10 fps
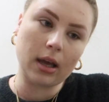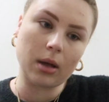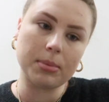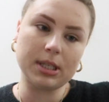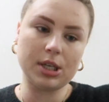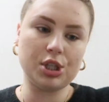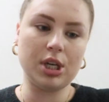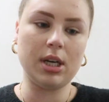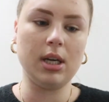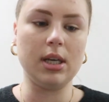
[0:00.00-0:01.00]

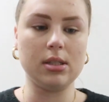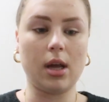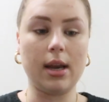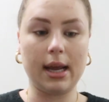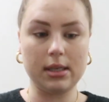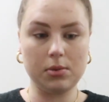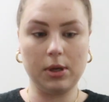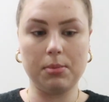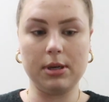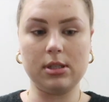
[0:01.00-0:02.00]
competition is not next
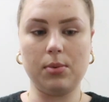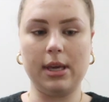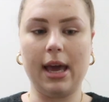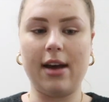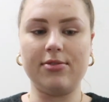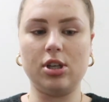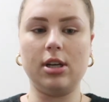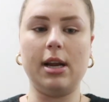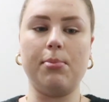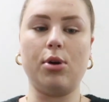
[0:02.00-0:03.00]
week, but it's the week after,
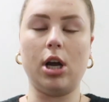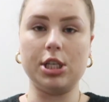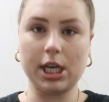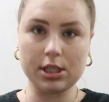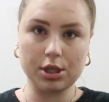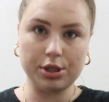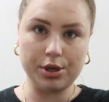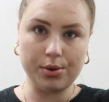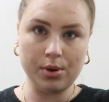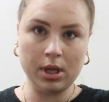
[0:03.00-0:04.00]
and projects are
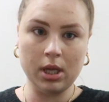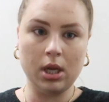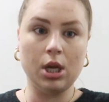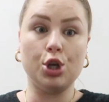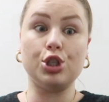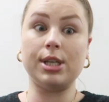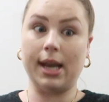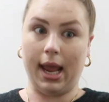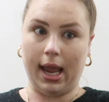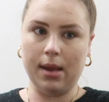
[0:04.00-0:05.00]
due
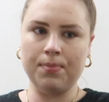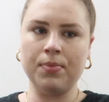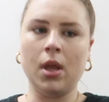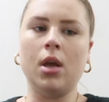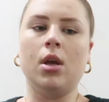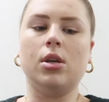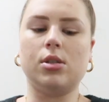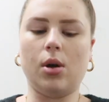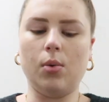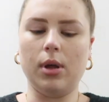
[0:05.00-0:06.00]
today.
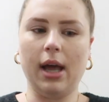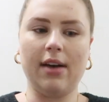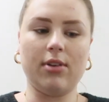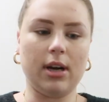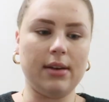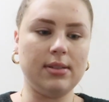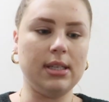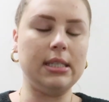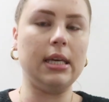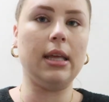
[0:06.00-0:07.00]
So we'll have our
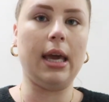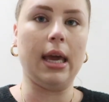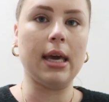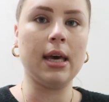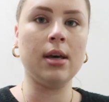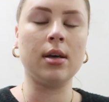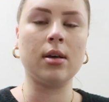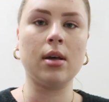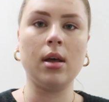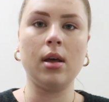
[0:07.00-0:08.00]
FCCLA
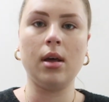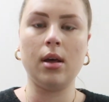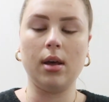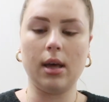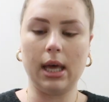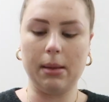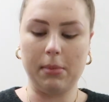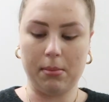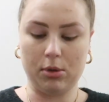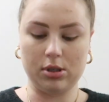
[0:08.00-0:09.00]

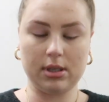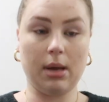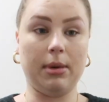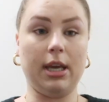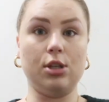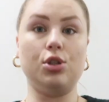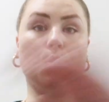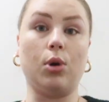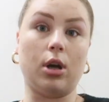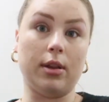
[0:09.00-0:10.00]
members coming in to
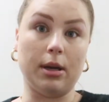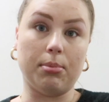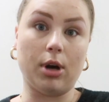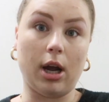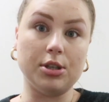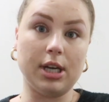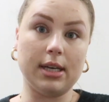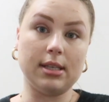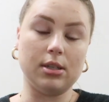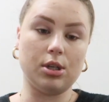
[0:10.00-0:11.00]
work on their
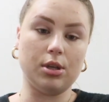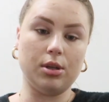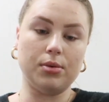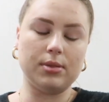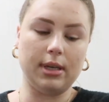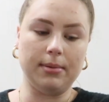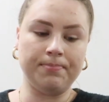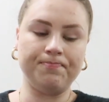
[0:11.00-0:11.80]
projects and turn those in.